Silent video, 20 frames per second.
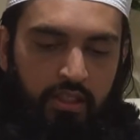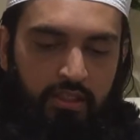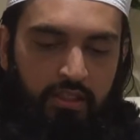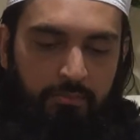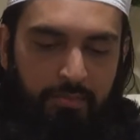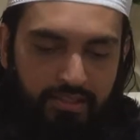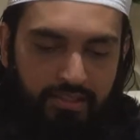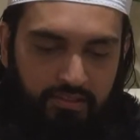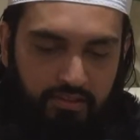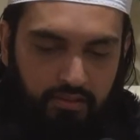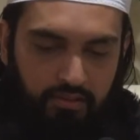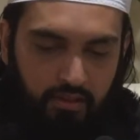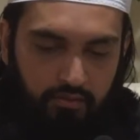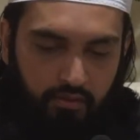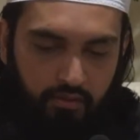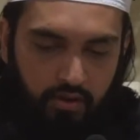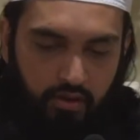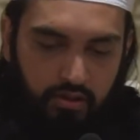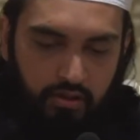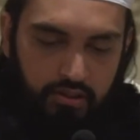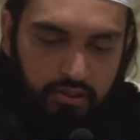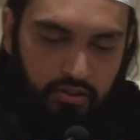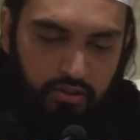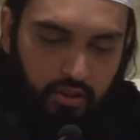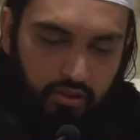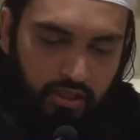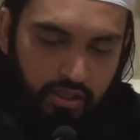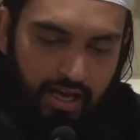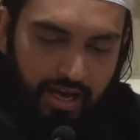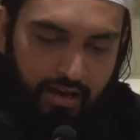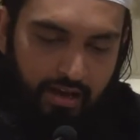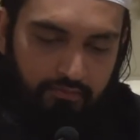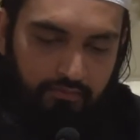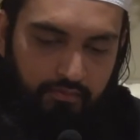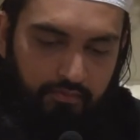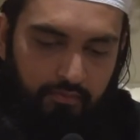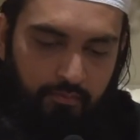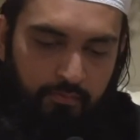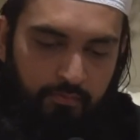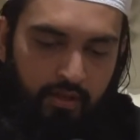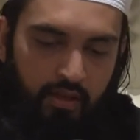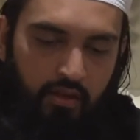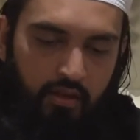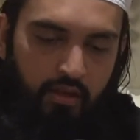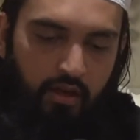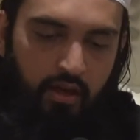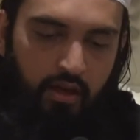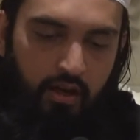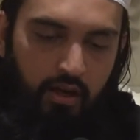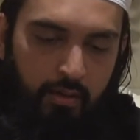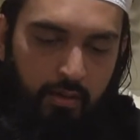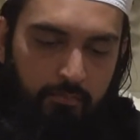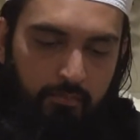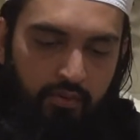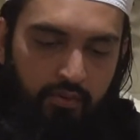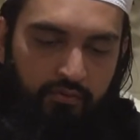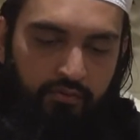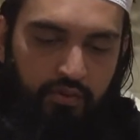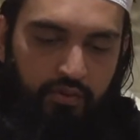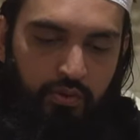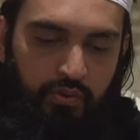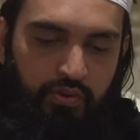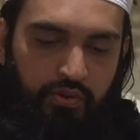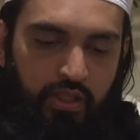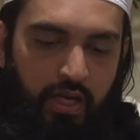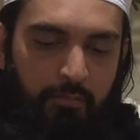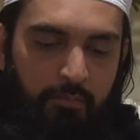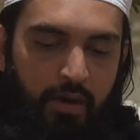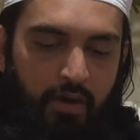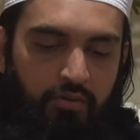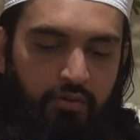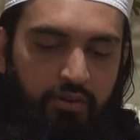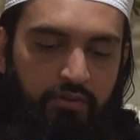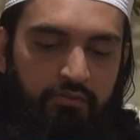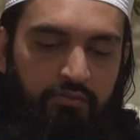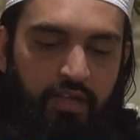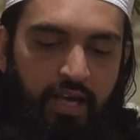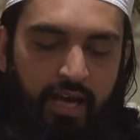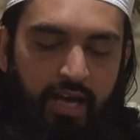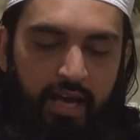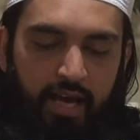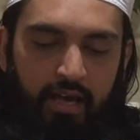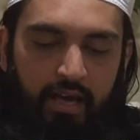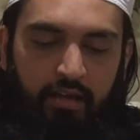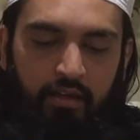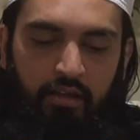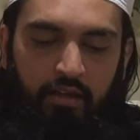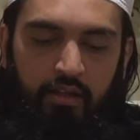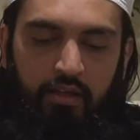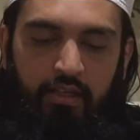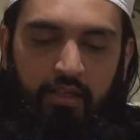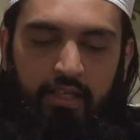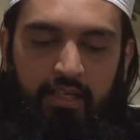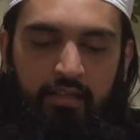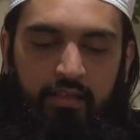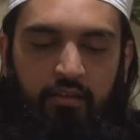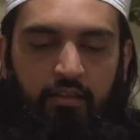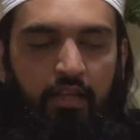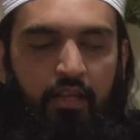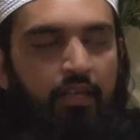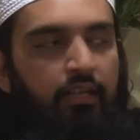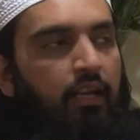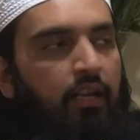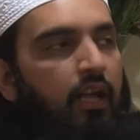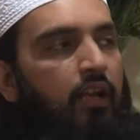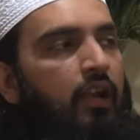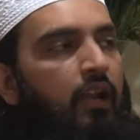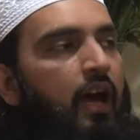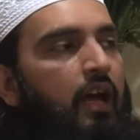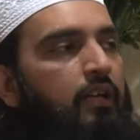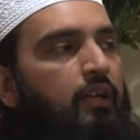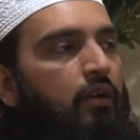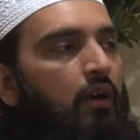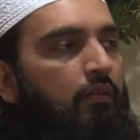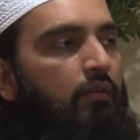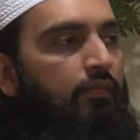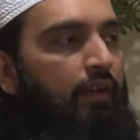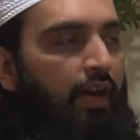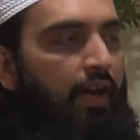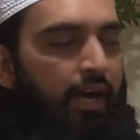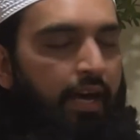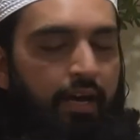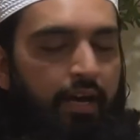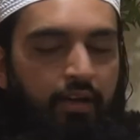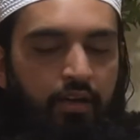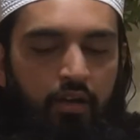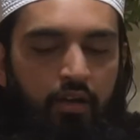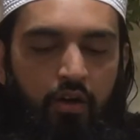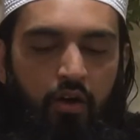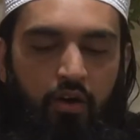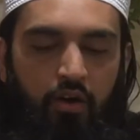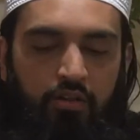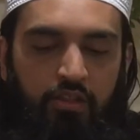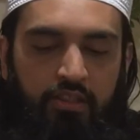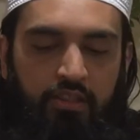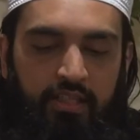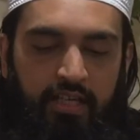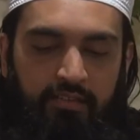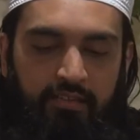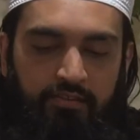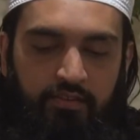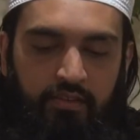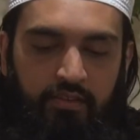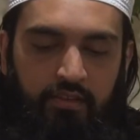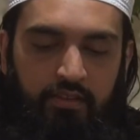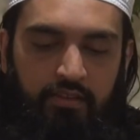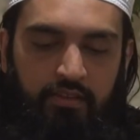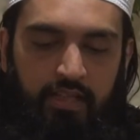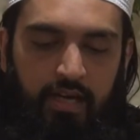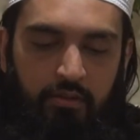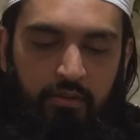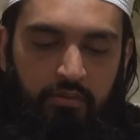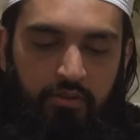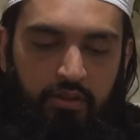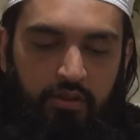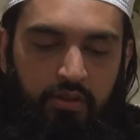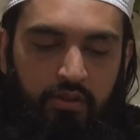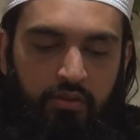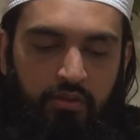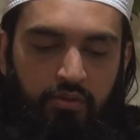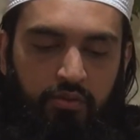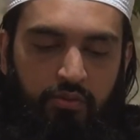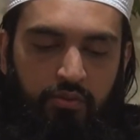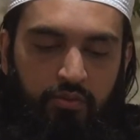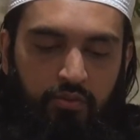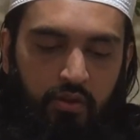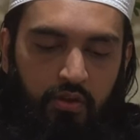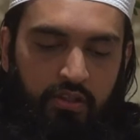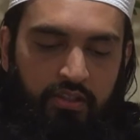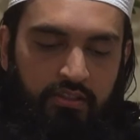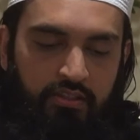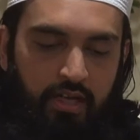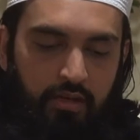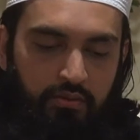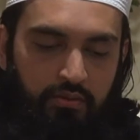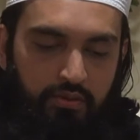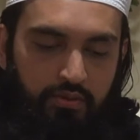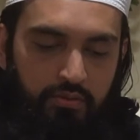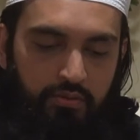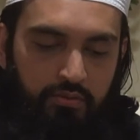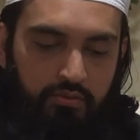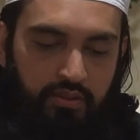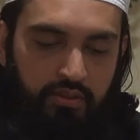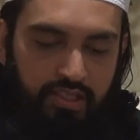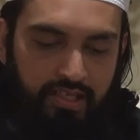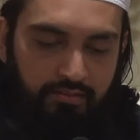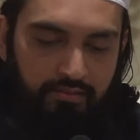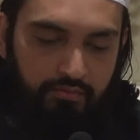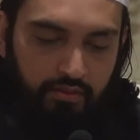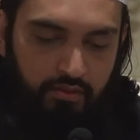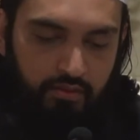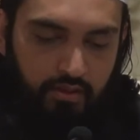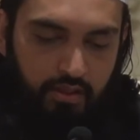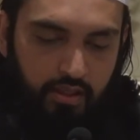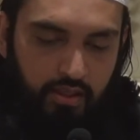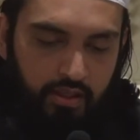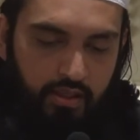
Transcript: The messenger of Allah did not have a profuse amount of hair, he had a thin line of hair on the chest down to running down to the navel.